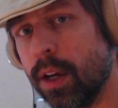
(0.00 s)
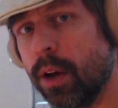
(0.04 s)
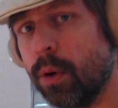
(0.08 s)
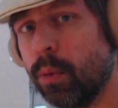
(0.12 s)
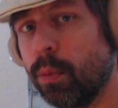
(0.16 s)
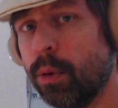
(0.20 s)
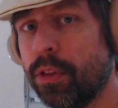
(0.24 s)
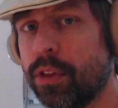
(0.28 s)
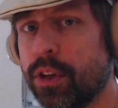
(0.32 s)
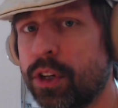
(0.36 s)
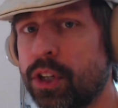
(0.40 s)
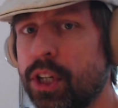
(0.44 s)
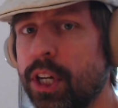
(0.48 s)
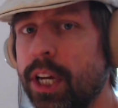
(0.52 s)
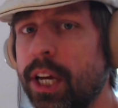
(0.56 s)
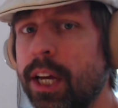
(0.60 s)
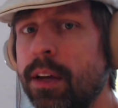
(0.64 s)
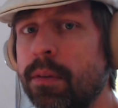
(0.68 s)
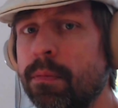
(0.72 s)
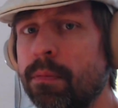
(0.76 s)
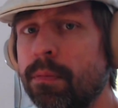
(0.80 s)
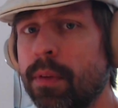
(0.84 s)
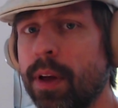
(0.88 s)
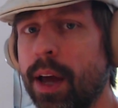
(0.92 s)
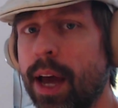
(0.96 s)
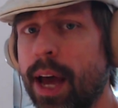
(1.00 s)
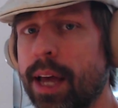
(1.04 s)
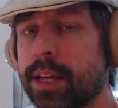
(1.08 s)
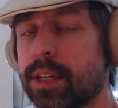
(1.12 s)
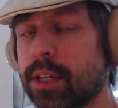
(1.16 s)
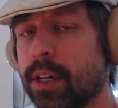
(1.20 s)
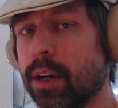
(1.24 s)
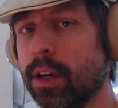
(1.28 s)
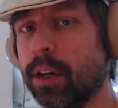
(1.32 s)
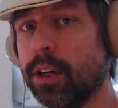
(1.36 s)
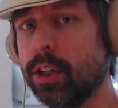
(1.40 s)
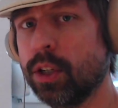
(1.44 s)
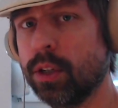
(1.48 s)
with the G as
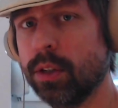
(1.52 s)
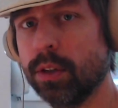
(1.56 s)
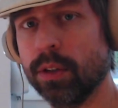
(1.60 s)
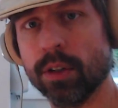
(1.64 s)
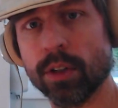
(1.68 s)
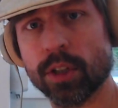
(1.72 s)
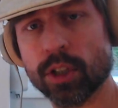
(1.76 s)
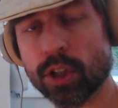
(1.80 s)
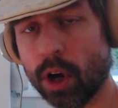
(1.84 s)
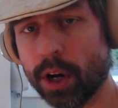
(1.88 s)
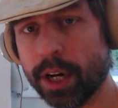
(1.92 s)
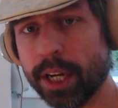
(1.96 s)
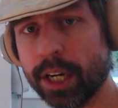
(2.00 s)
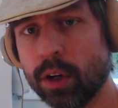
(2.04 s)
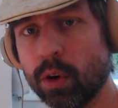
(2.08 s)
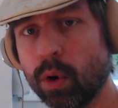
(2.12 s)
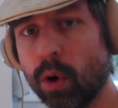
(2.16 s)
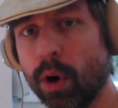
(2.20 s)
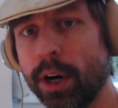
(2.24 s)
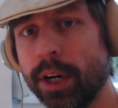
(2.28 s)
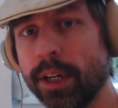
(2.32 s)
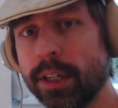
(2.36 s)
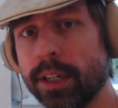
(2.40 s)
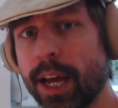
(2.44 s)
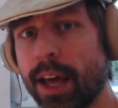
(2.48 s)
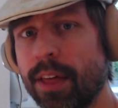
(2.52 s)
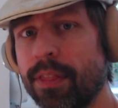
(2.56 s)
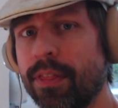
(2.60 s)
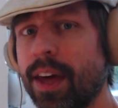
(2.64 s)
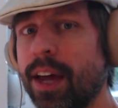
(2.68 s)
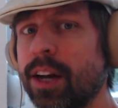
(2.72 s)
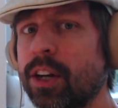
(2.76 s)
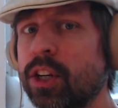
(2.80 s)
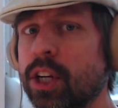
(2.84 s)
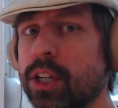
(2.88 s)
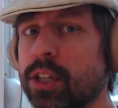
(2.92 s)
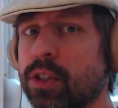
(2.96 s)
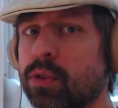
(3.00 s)
a tonic chord, and
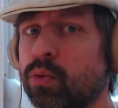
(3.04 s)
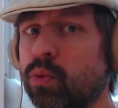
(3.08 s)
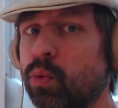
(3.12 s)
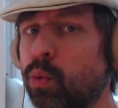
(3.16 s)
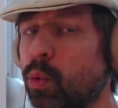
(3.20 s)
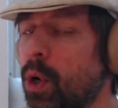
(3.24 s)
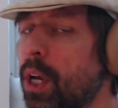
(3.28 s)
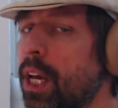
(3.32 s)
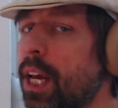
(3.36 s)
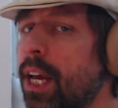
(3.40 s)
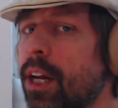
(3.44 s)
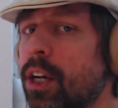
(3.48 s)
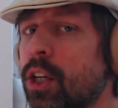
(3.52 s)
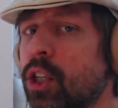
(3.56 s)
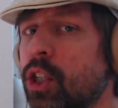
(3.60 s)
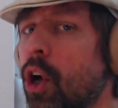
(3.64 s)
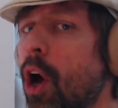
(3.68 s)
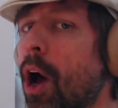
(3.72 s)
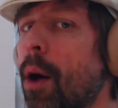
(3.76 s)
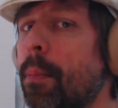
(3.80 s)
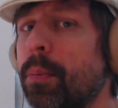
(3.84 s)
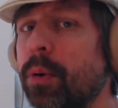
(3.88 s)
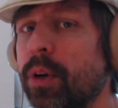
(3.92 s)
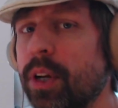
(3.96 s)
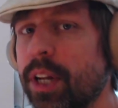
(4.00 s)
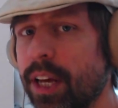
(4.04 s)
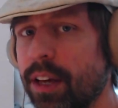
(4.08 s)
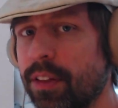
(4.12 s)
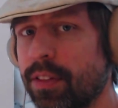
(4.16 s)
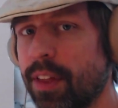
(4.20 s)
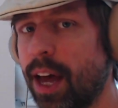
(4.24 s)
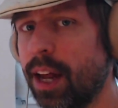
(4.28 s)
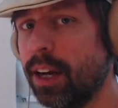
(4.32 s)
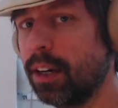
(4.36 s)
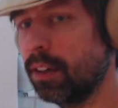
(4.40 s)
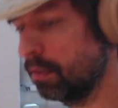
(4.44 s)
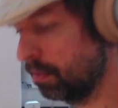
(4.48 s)
then just reinterpreting that